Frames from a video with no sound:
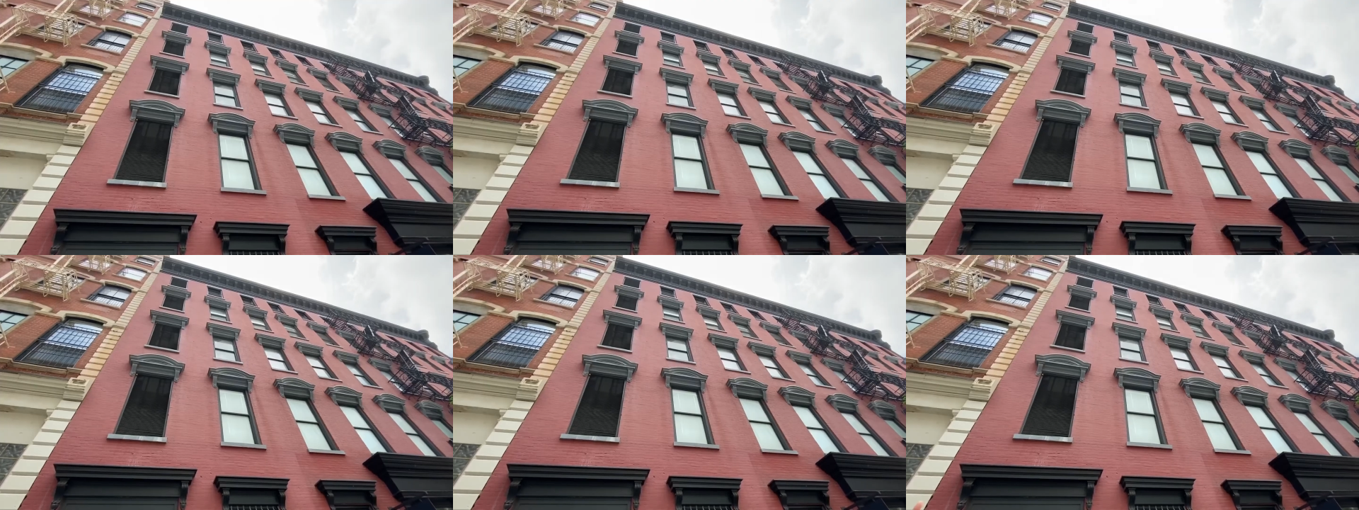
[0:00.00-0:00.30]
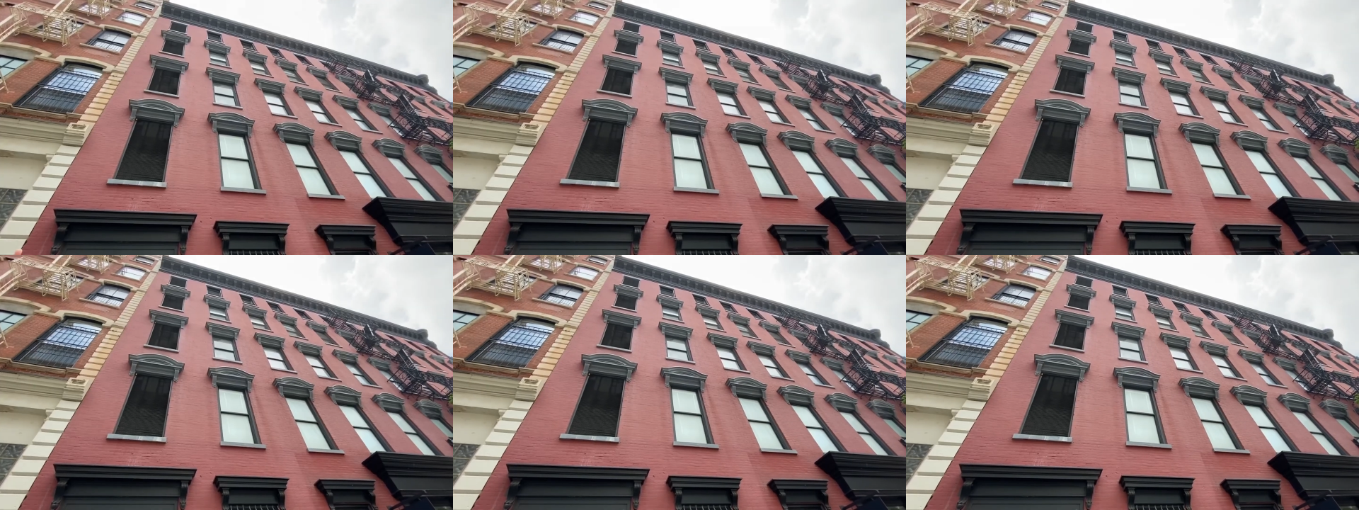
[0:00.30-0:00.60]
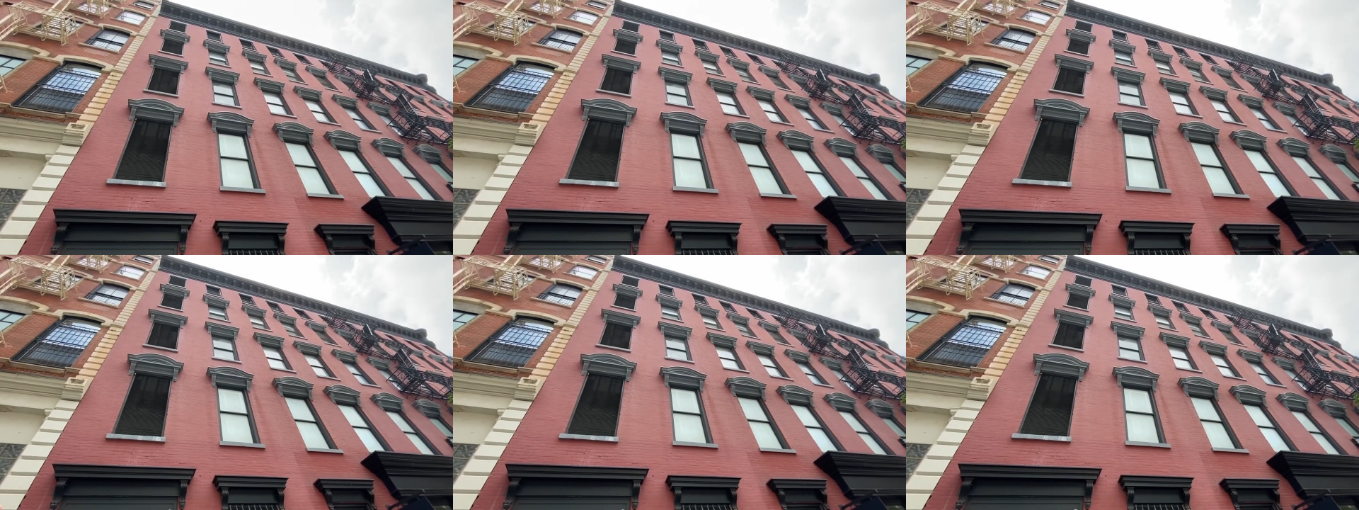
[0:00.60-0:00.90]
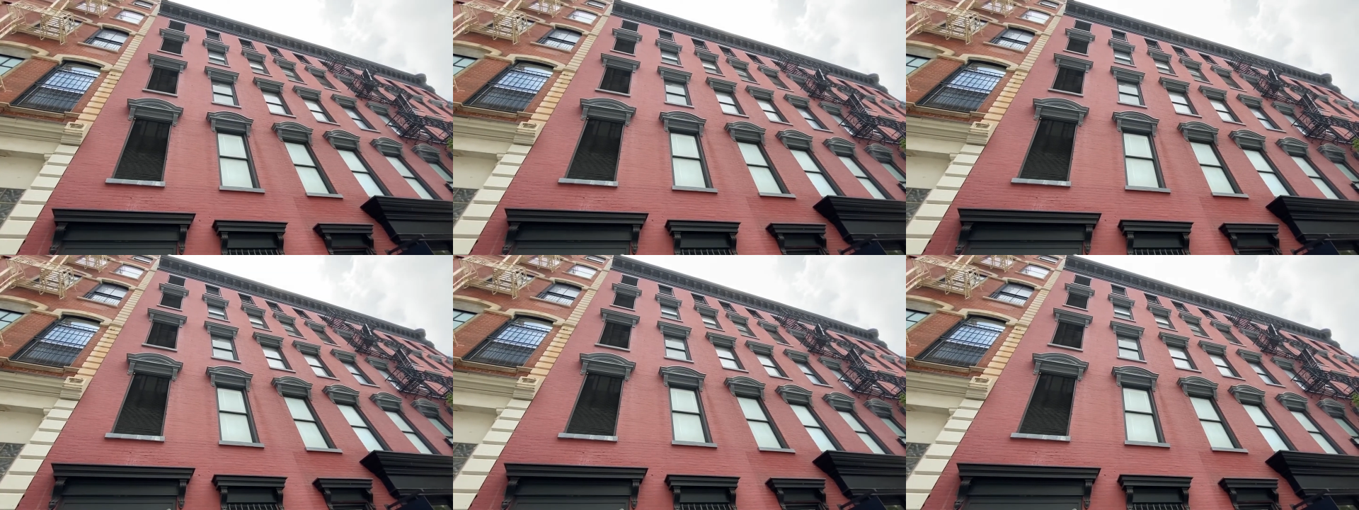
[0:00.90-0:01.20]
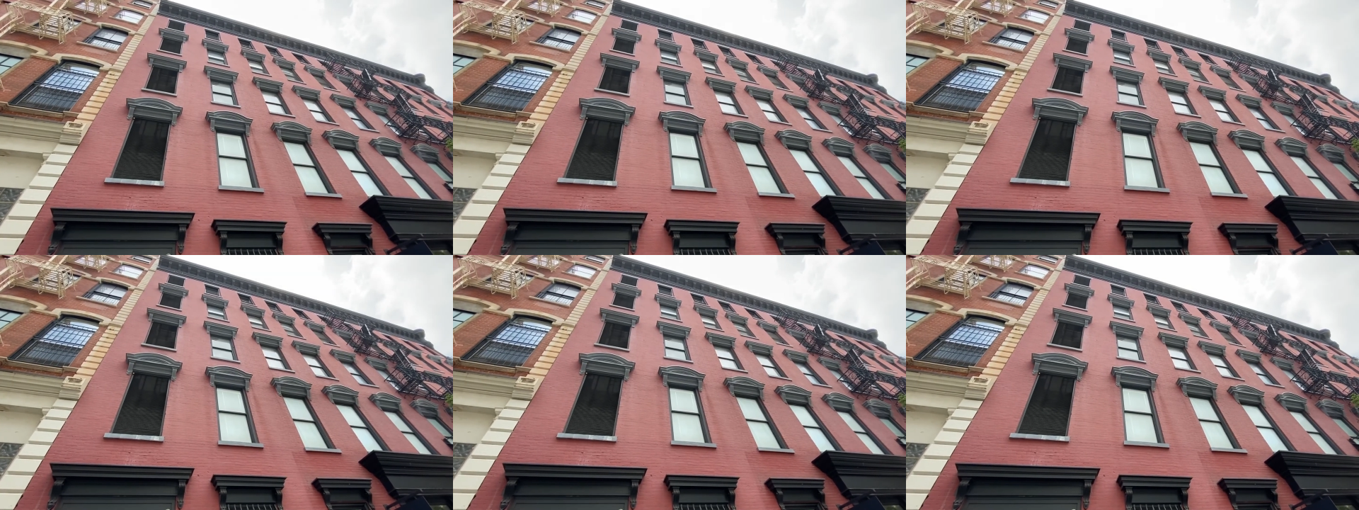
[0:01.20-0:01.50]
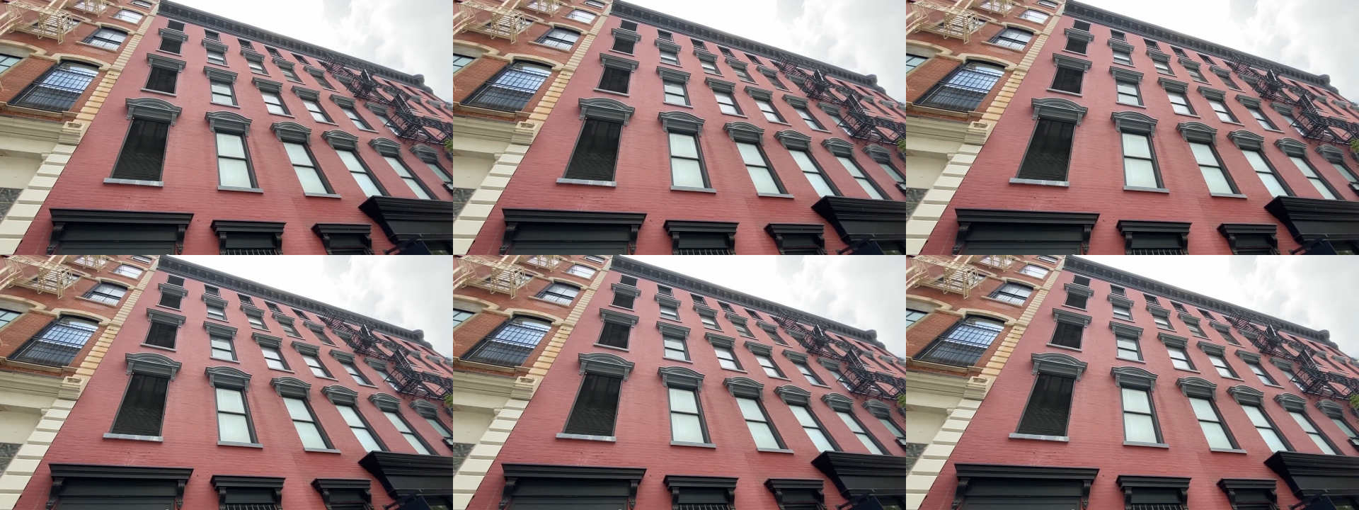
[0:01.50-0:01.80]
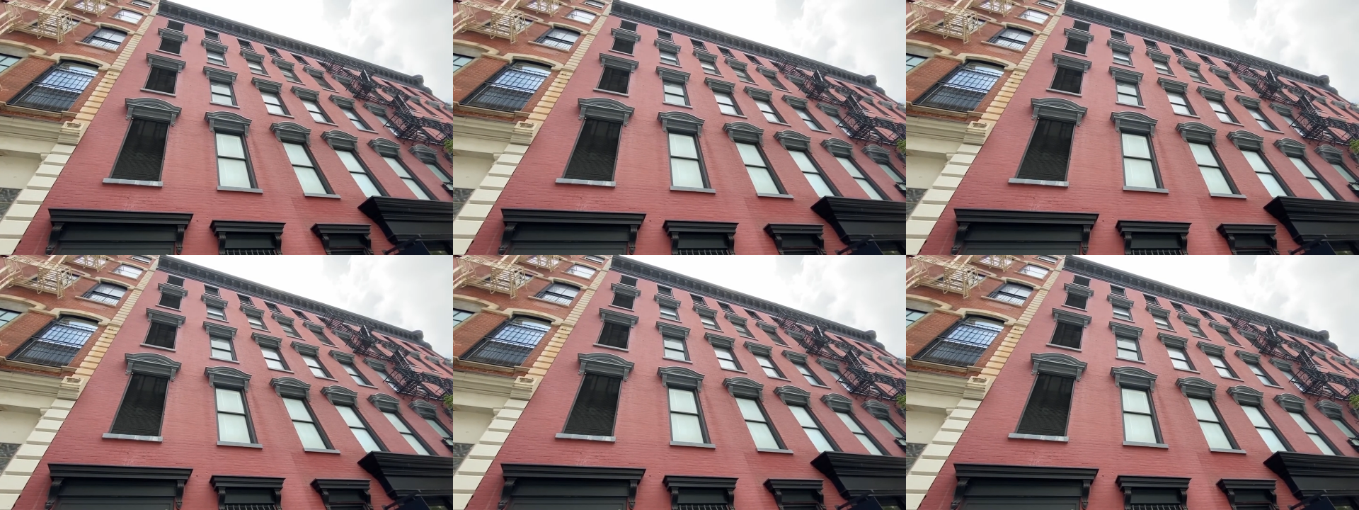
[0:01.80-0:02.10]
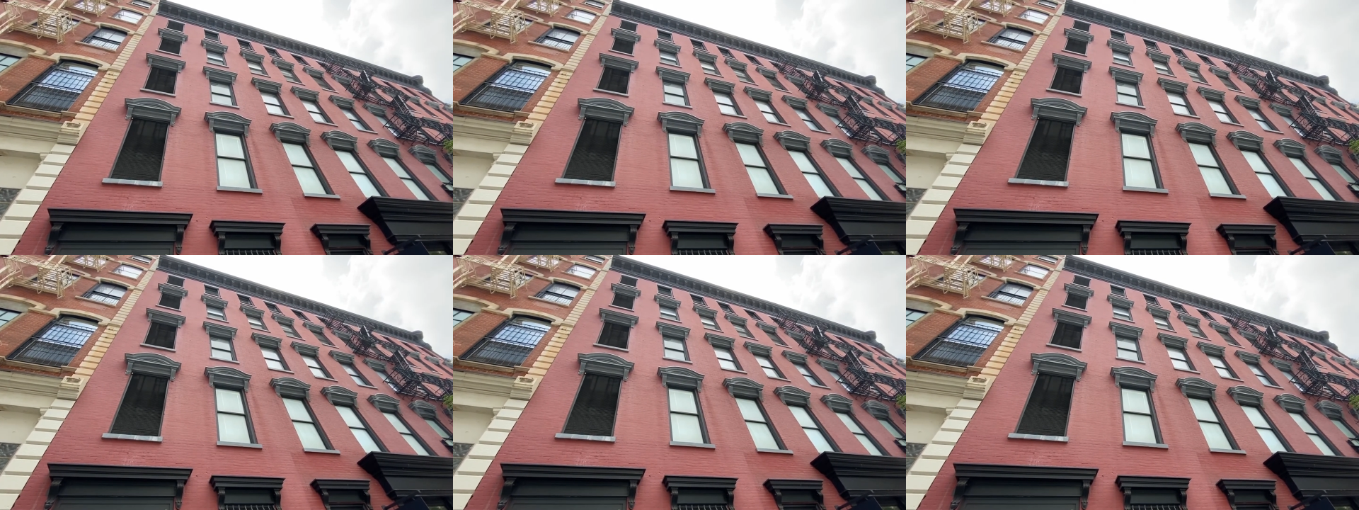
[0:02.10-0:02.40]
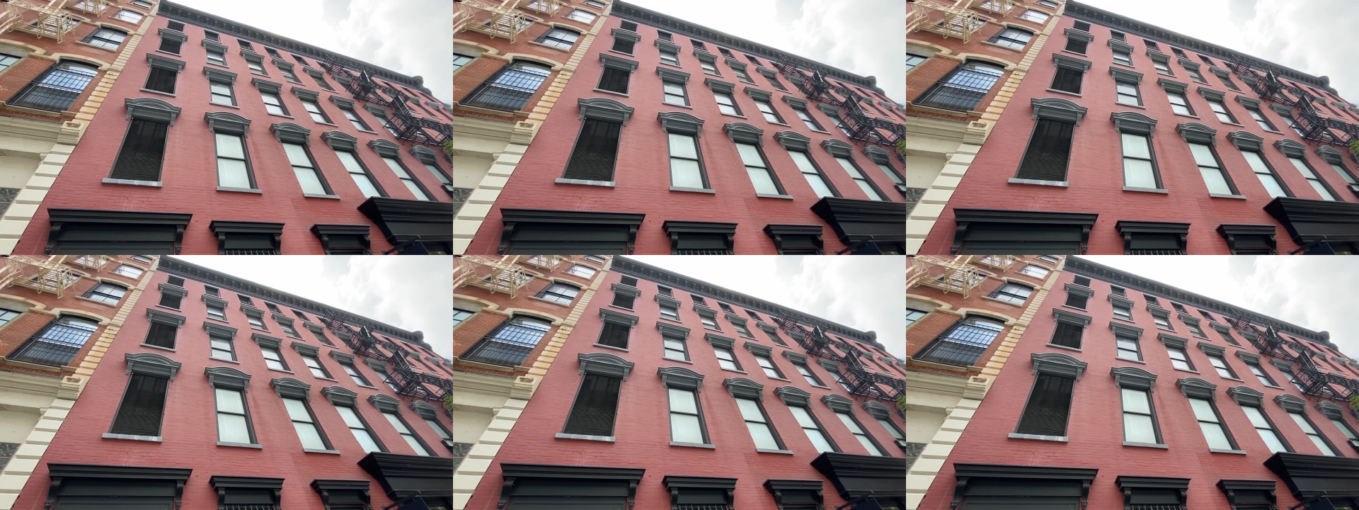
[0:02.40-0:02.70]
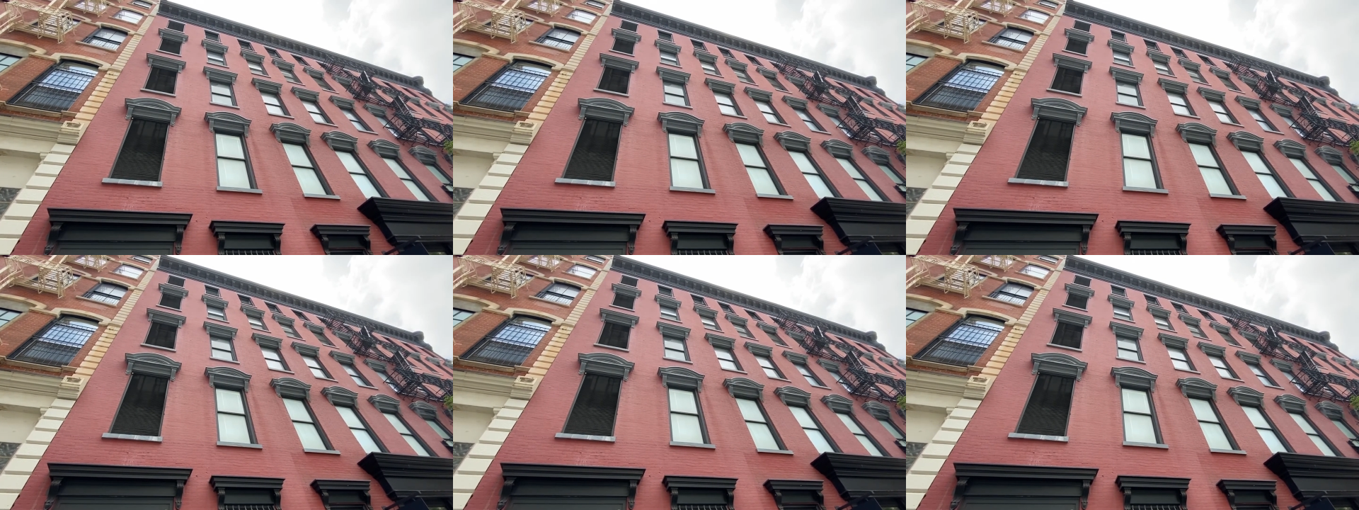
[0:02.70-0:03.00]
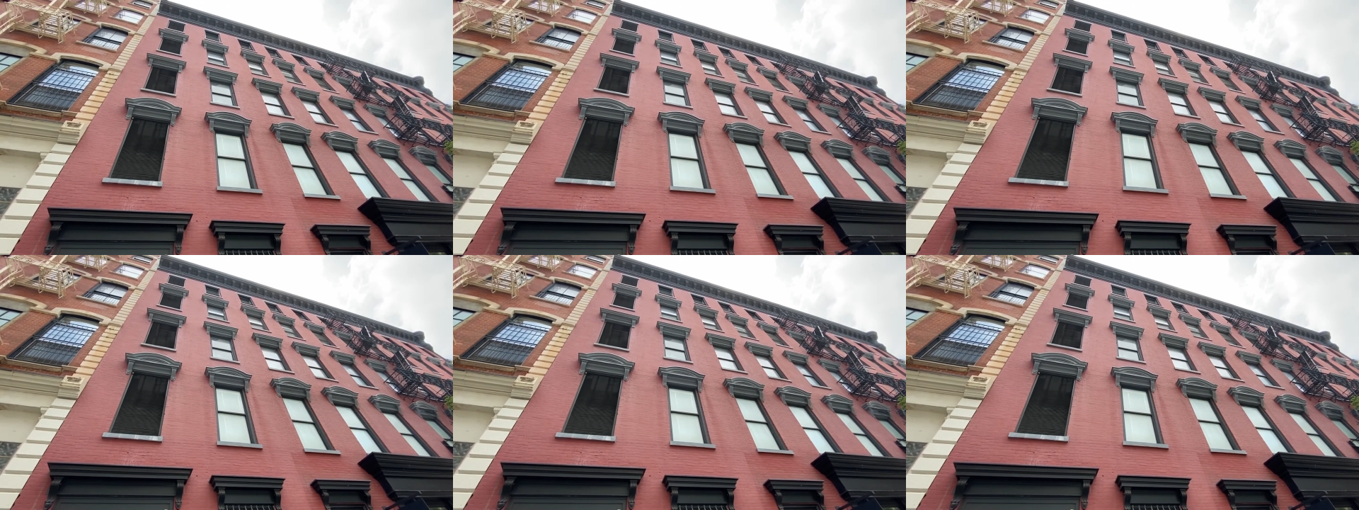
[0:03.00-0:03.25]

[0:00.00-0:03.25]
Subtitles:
Nobody's mouth can be seen.